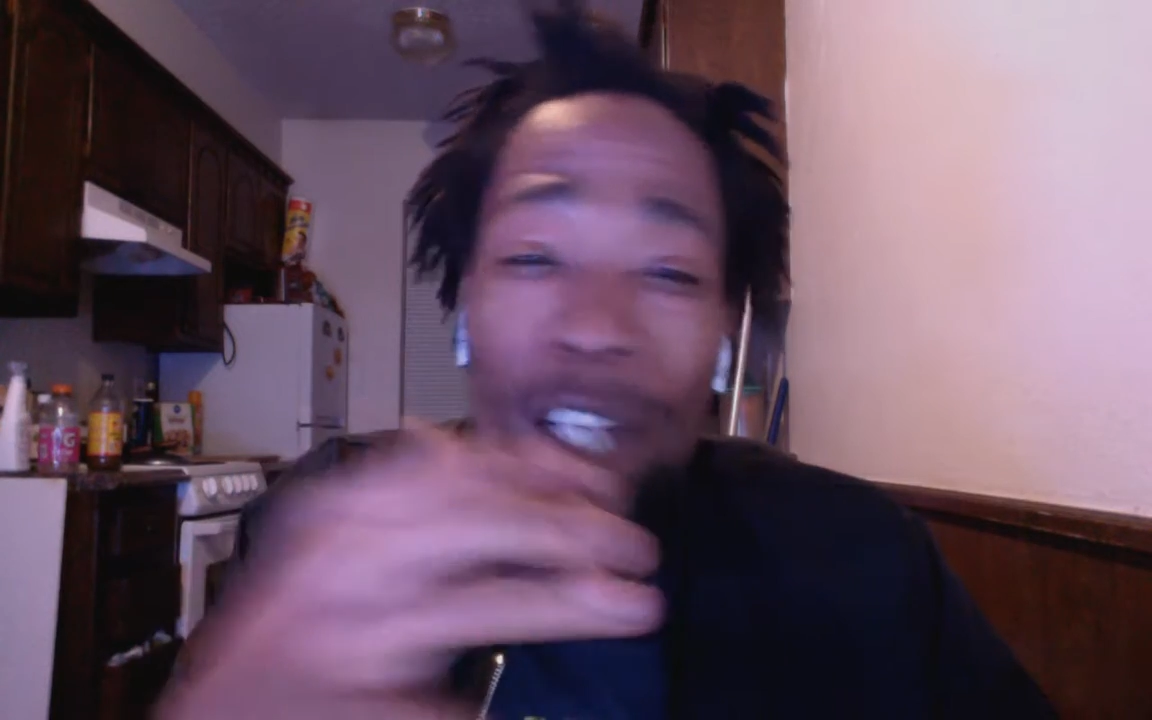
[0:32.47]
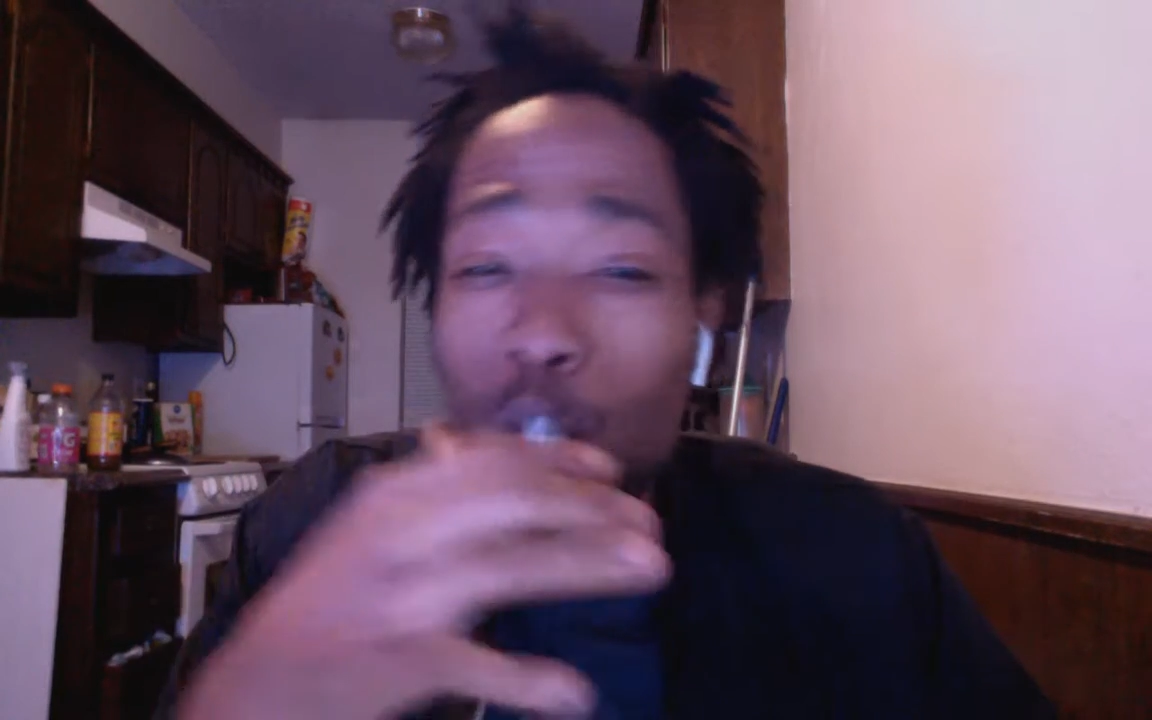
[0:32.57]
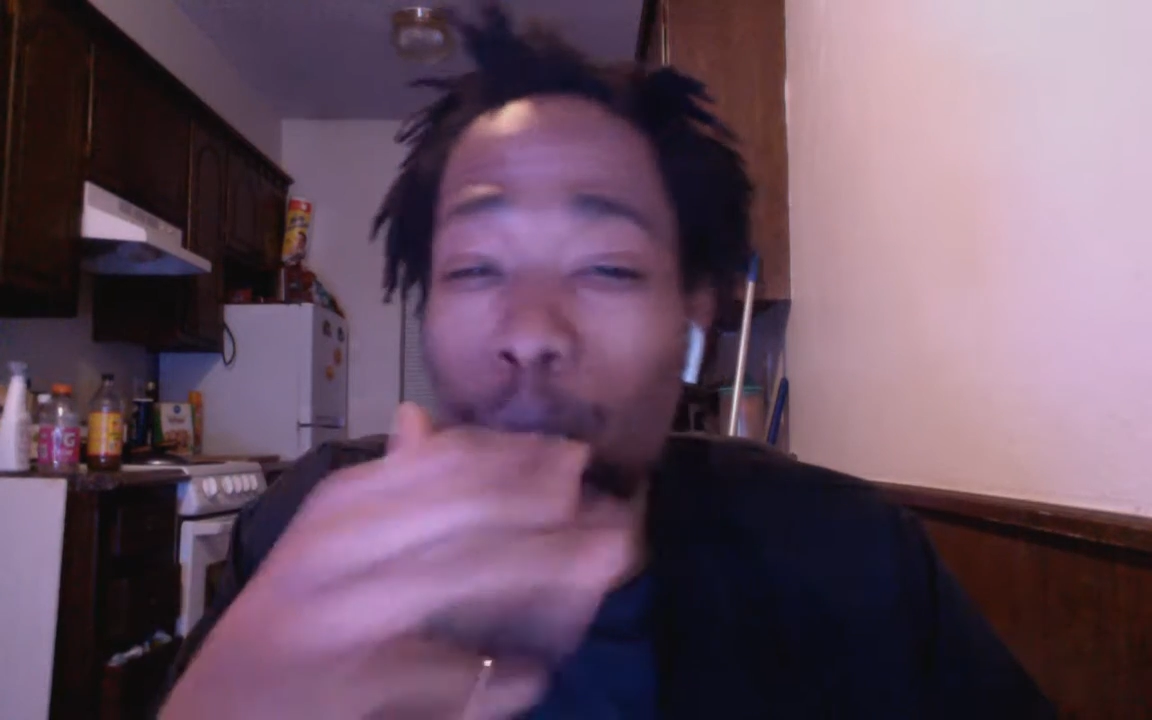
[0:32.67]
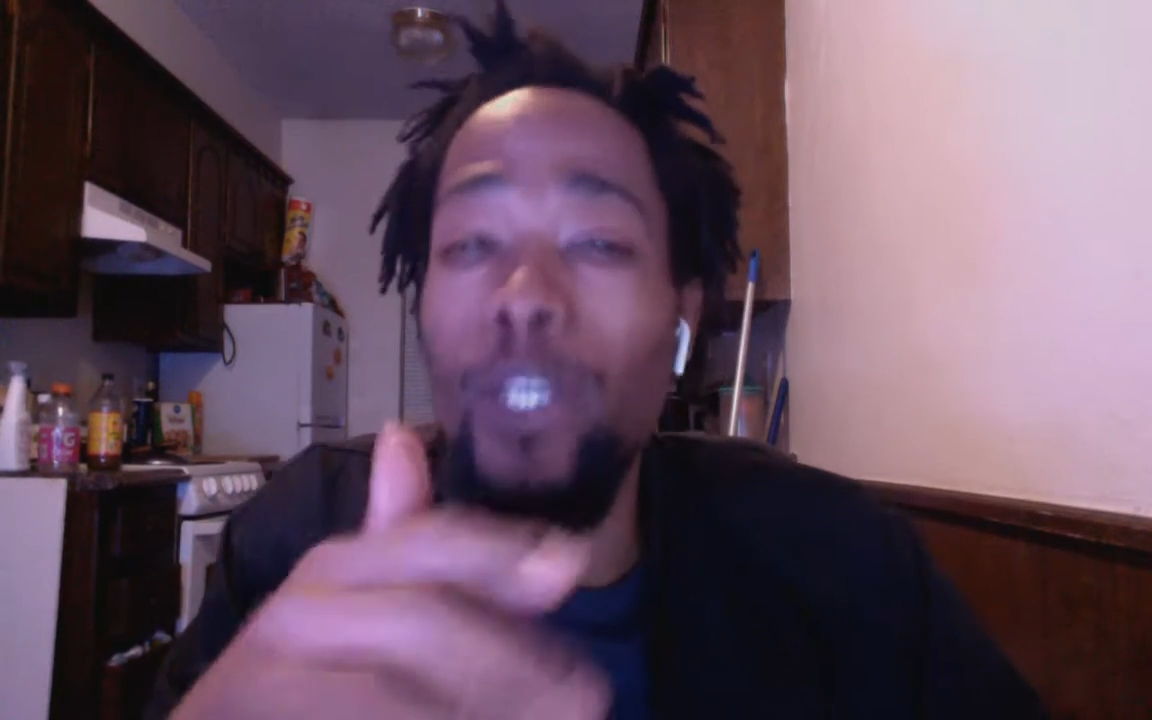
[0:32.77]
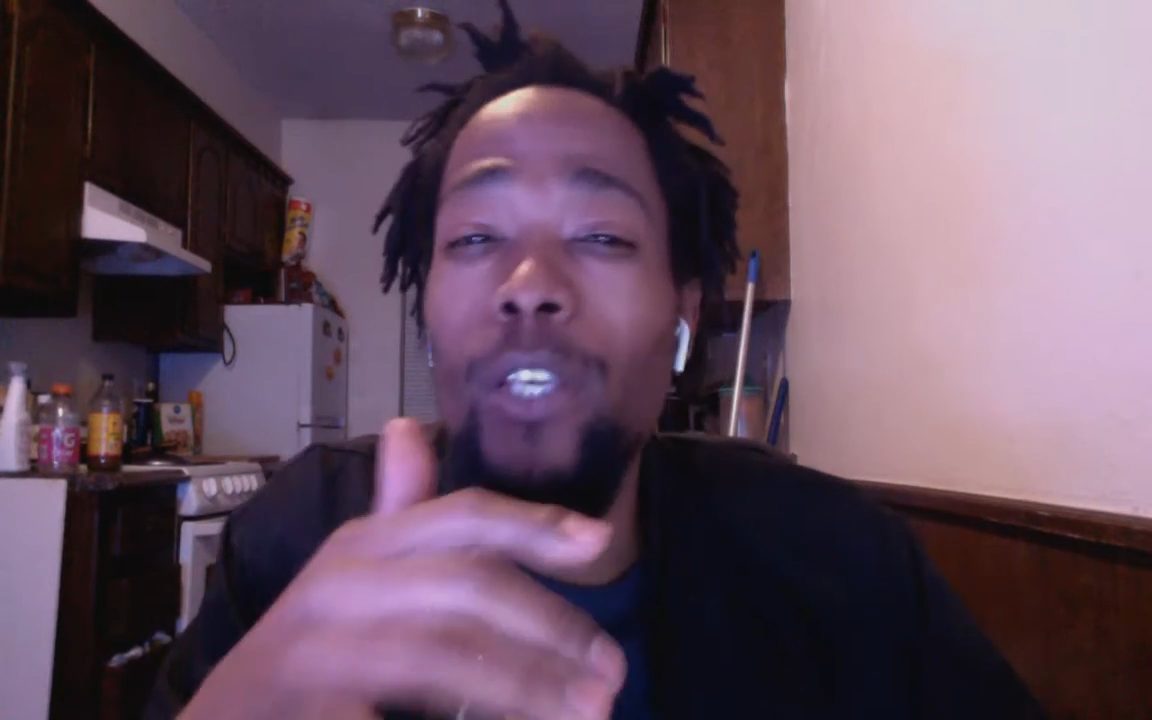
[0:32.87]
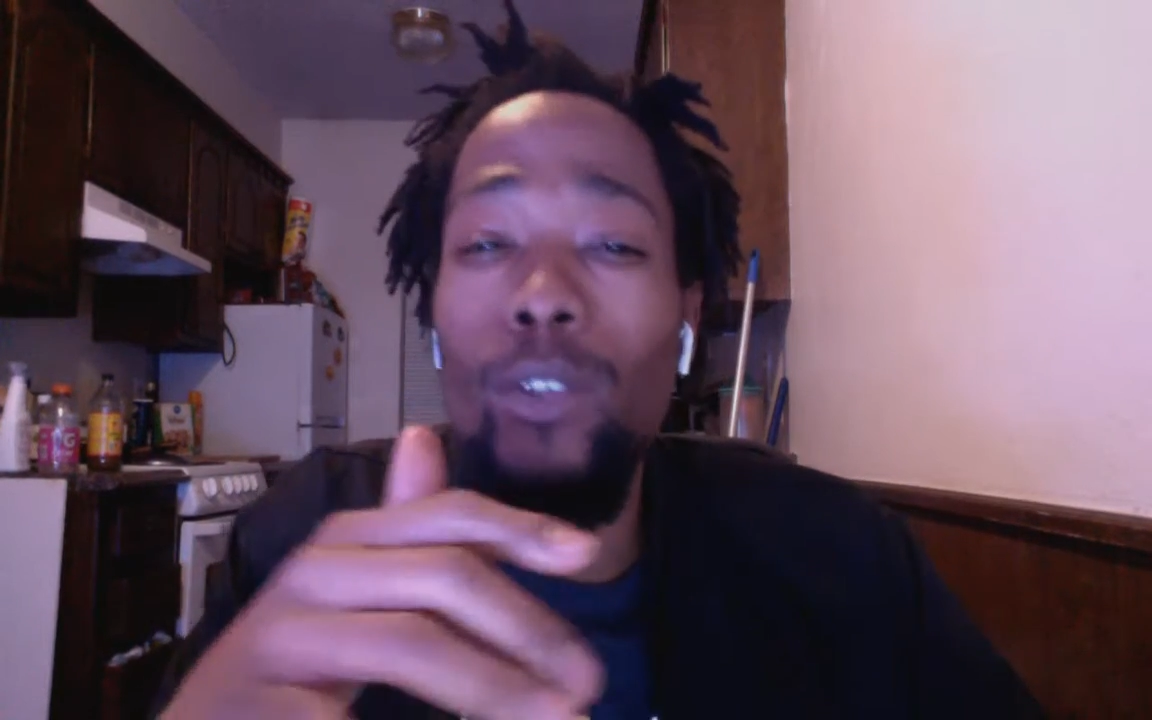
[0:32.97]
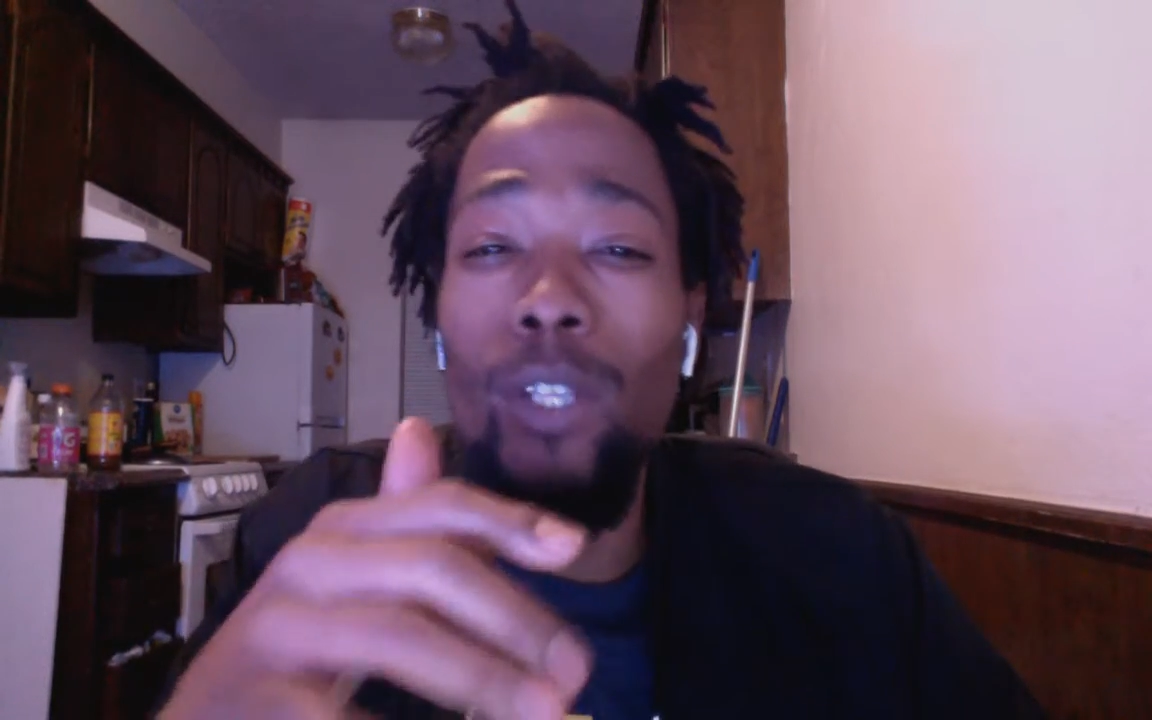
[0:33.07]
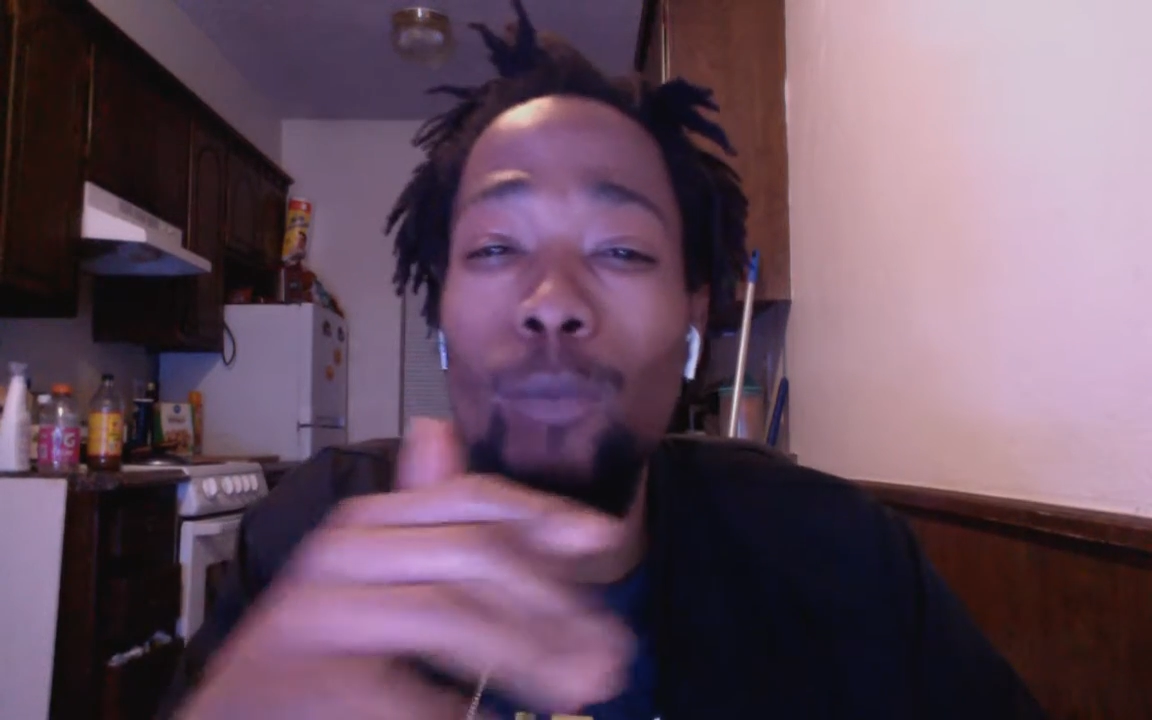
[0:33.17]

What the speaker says: spiel in